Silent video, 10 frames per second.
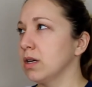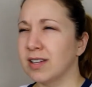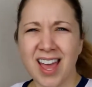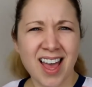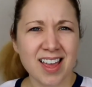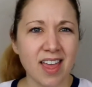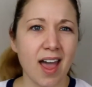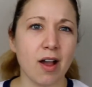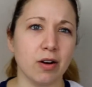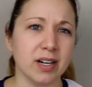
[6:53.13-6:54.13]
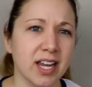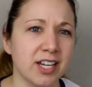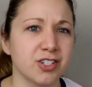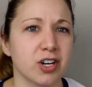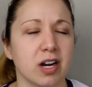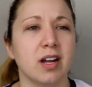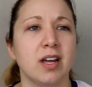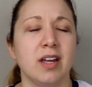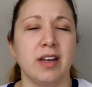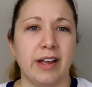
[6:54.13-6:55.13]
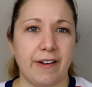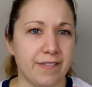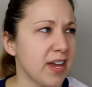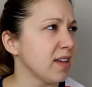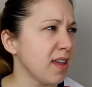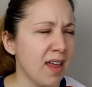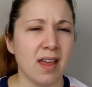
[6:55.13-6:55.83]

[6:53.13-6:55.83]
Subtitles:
Yeah, Hurricanger. And I've